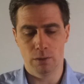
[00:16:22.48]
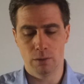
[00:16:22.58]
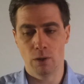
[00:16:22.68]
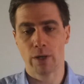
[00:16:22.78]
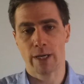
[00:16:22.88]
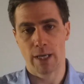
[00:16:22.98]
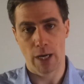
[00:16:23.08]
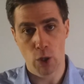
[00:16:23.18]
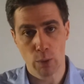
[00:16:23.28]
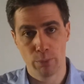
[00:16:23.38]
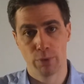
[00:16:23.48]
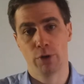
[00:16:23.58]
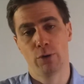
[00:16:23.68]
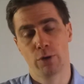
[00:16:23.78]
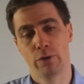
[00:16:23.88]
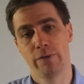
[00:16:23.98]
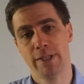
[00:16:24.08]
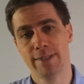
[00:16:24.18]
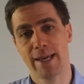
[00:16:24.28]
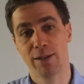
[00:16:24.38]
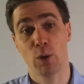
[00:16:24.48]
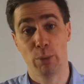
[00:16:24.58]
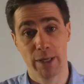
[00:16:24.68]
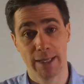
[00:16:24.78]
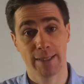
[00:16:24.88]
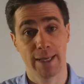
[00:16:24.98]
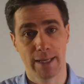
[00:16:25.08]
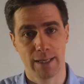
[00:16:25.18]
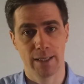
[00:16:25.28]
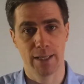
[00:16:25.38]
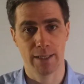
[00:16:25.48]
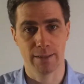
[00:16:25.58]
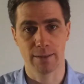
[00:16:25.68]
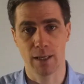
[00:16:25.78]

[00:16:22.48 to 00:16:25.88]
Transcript: Okay, I hope you're convinced that opening data is